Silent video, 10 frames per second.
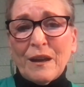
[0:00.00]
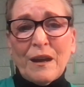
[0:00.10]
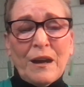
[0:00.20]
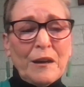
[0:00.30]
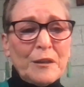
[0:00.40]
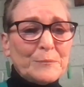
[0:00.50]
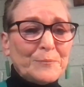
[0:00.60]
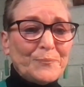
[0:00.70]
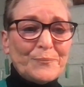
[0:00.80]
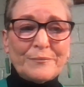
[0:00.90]
Um,
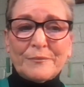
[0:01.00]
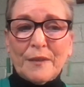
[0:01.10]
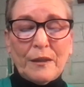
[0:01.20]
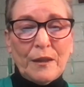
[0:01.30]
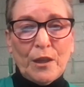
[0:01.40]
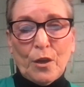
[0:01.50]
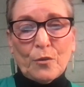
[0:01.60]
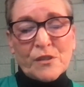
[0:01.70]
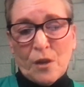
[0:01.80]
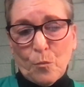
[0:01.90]

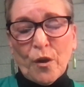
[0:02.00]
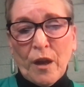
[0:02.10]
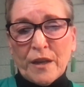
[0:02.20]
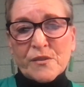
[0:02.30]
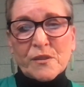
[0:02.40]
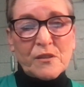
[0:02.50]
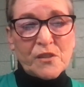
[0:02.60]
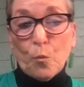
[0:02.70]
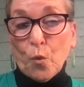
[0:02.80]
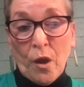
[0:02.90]
some were nice and
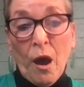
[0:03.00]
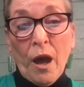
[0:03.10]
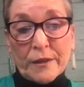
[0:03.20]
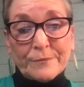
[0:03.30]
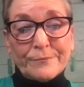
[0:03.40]
some were not.